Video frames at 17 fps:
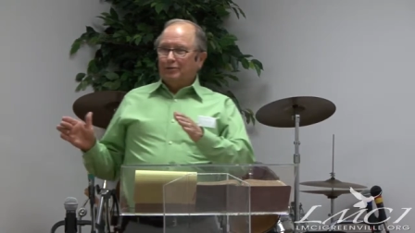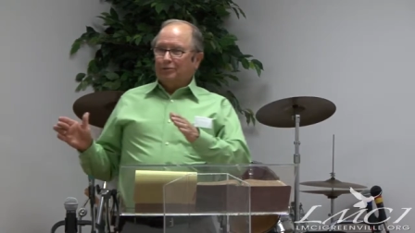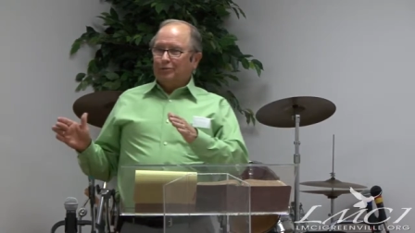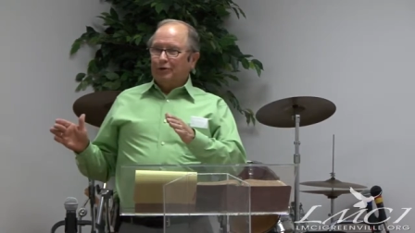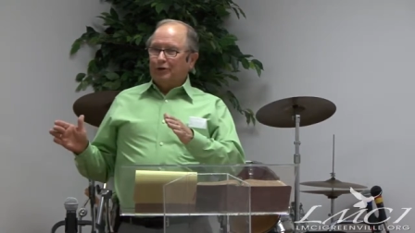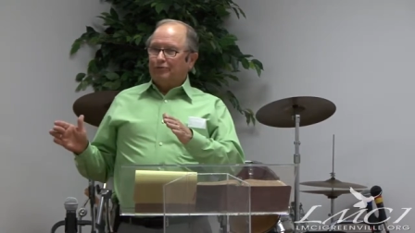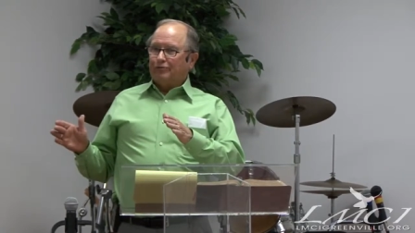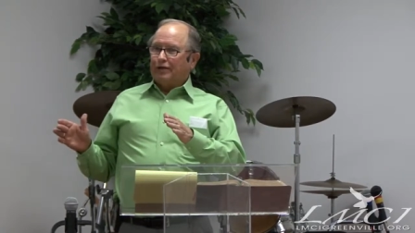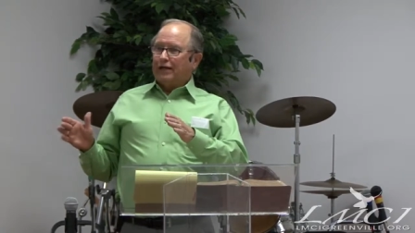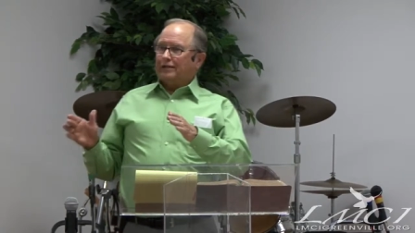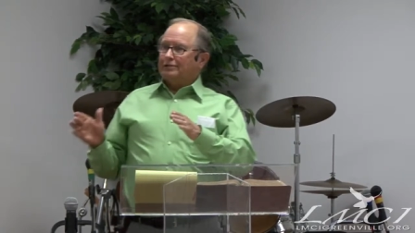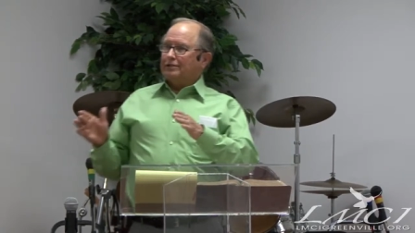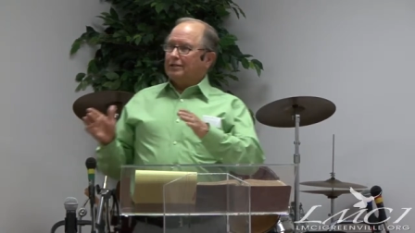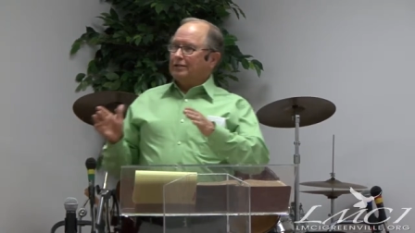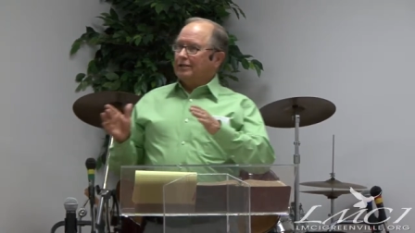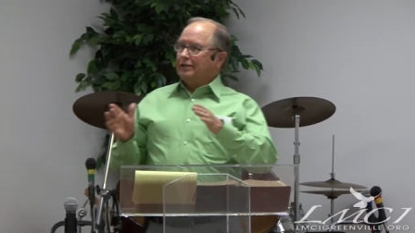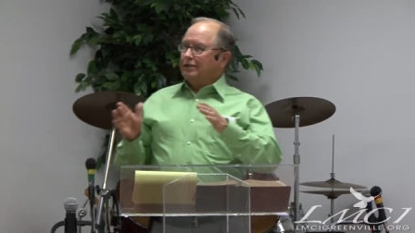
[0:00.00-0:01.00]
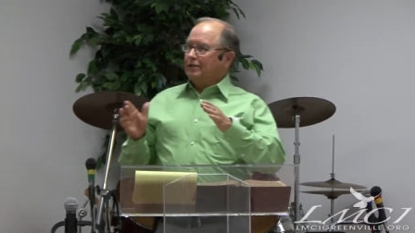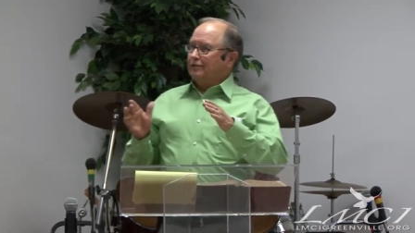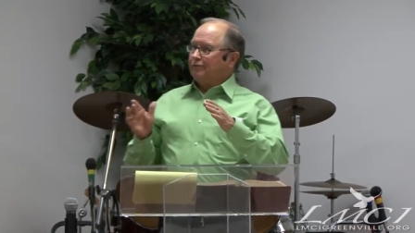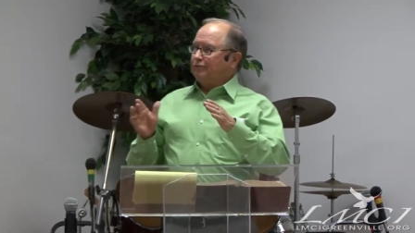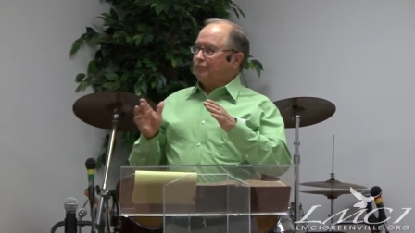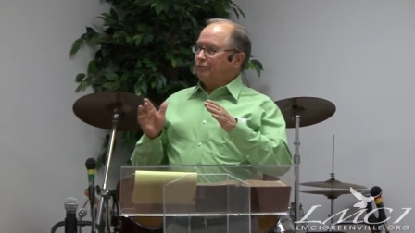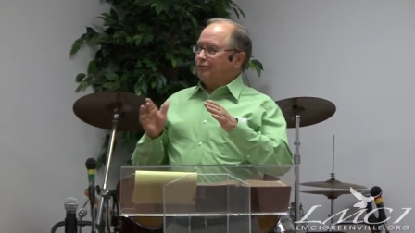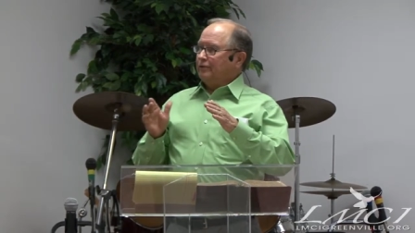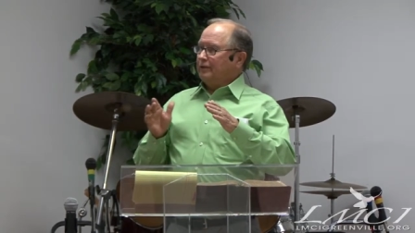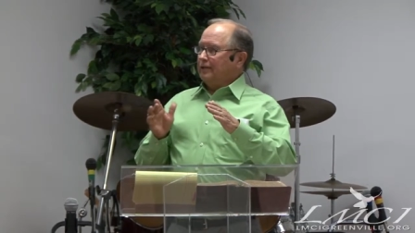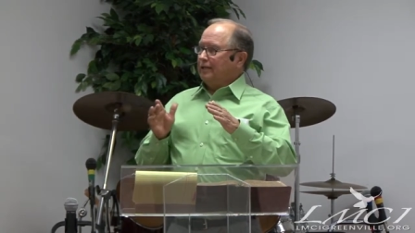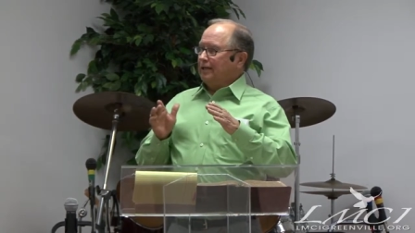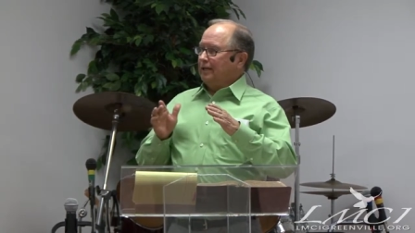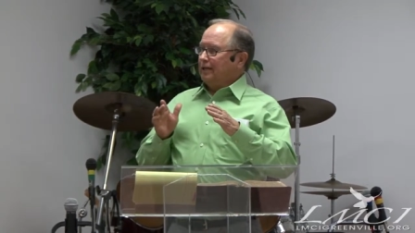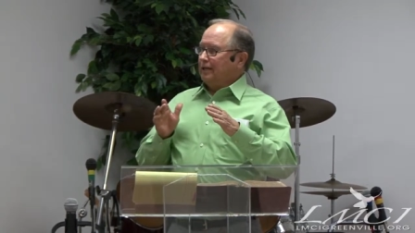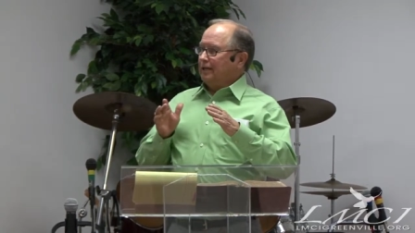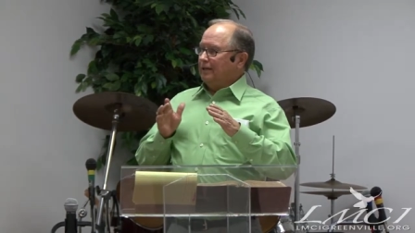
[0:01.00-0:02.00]
We've got to live
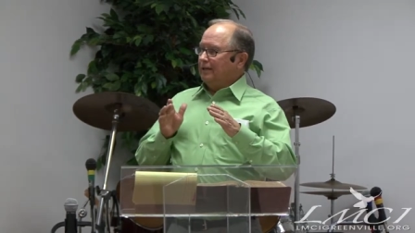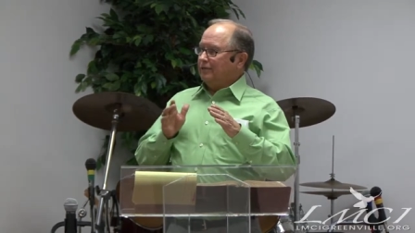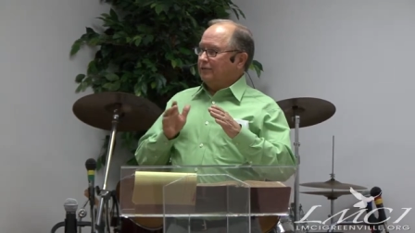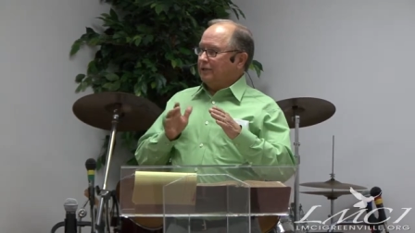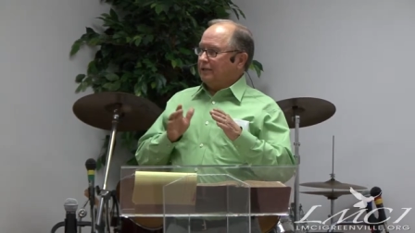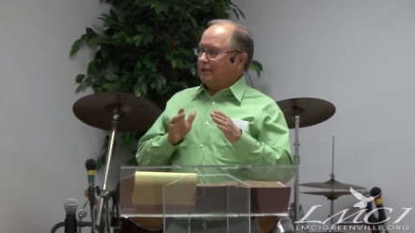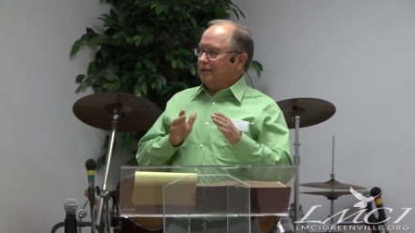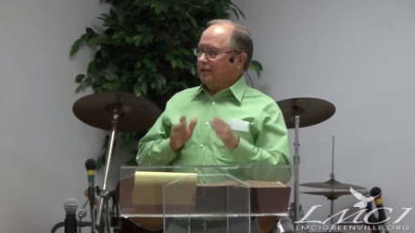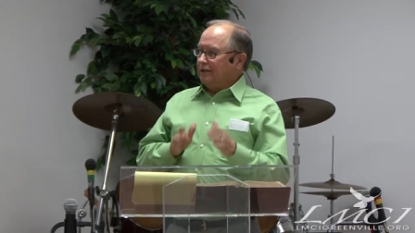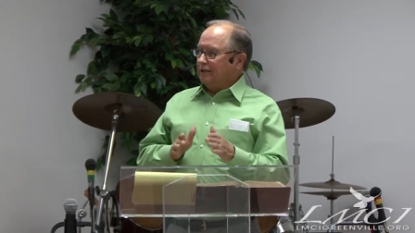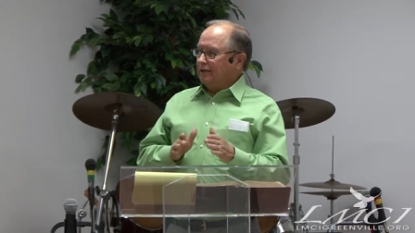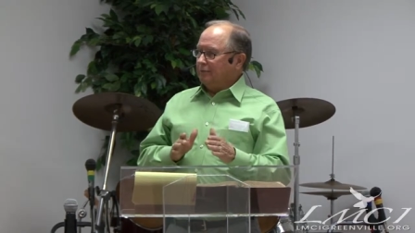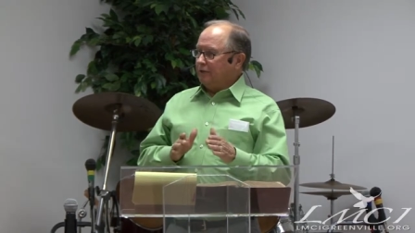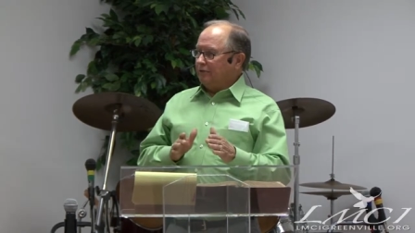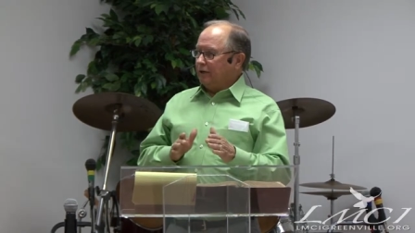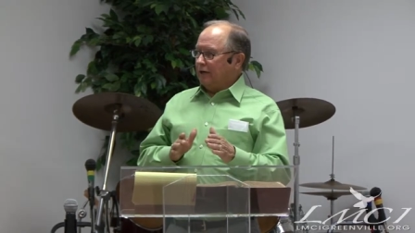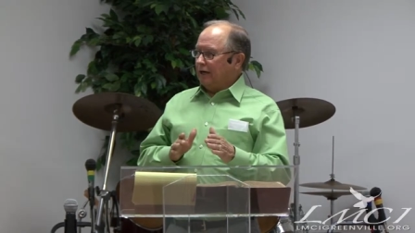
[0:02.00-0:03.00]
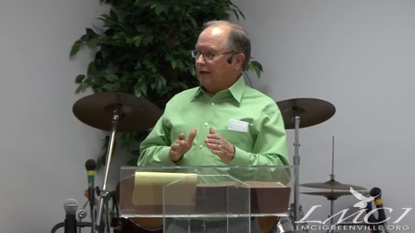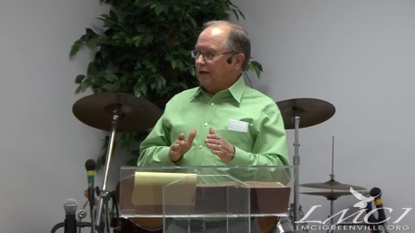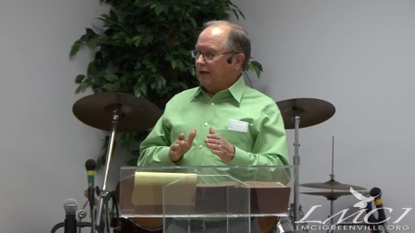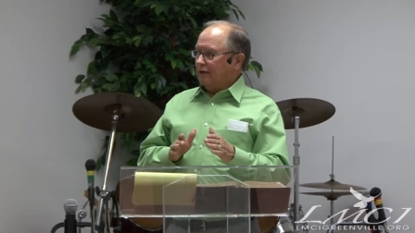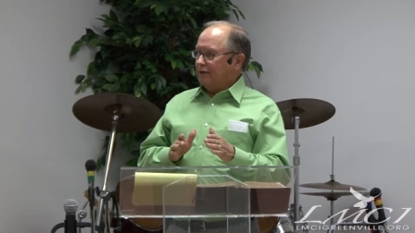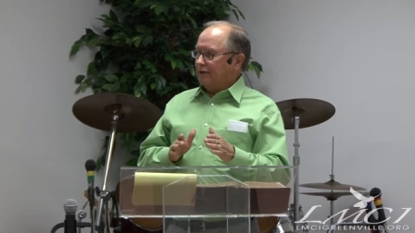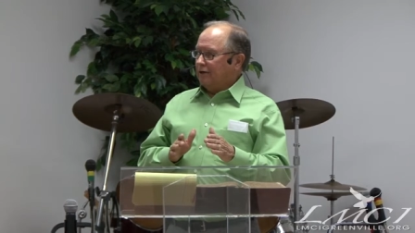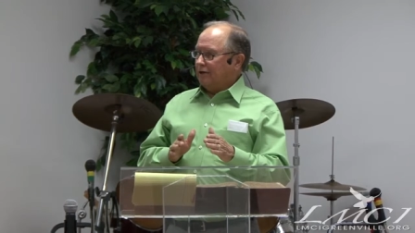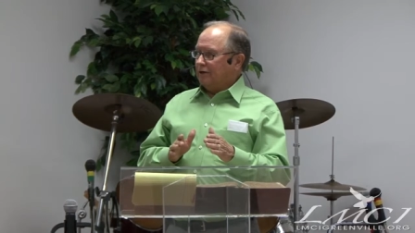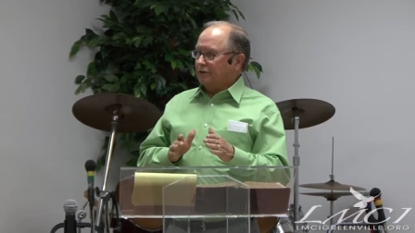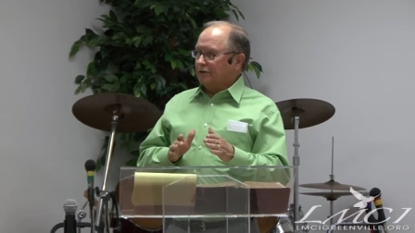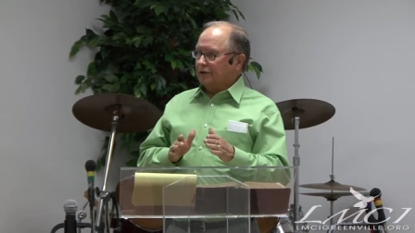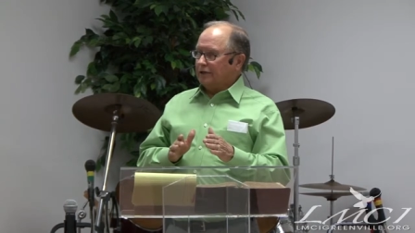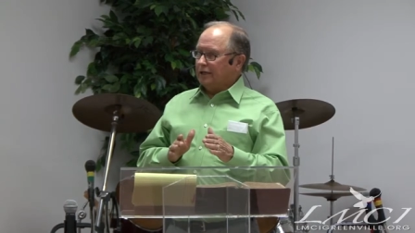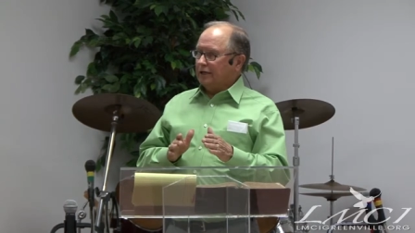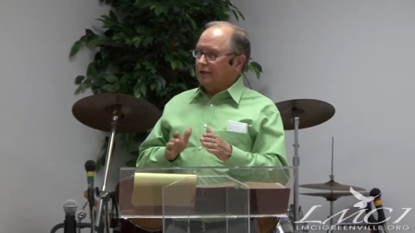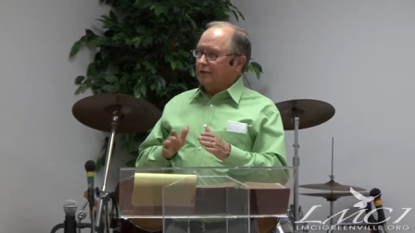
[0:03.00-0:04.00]
in the kingdom of God or
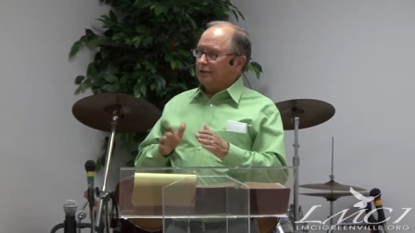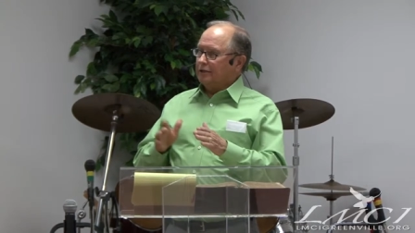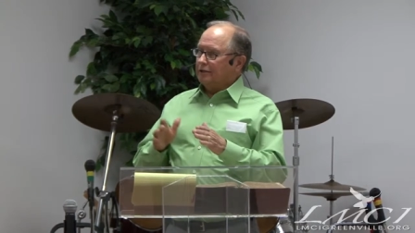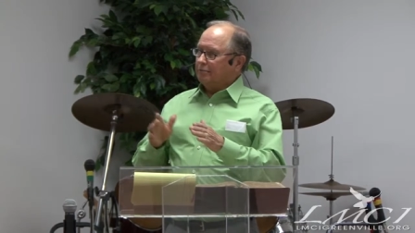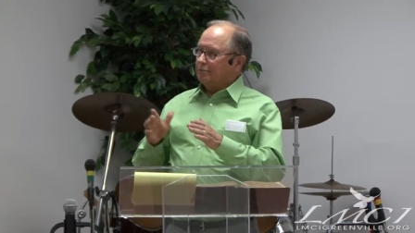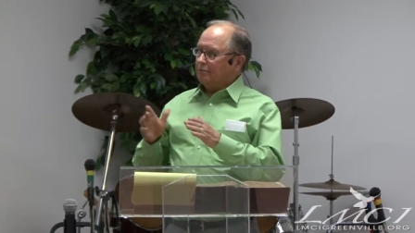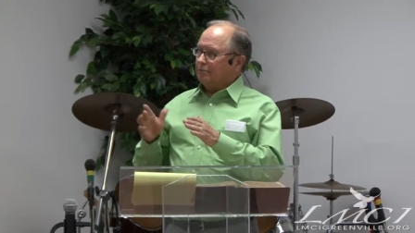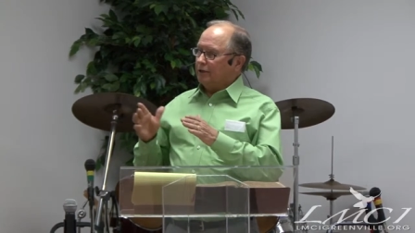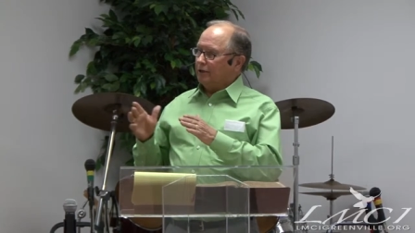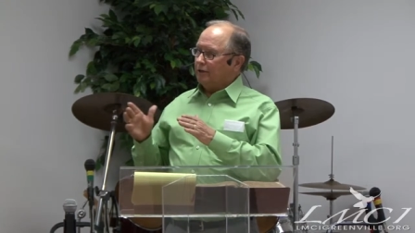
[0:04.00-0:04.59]
the kingdom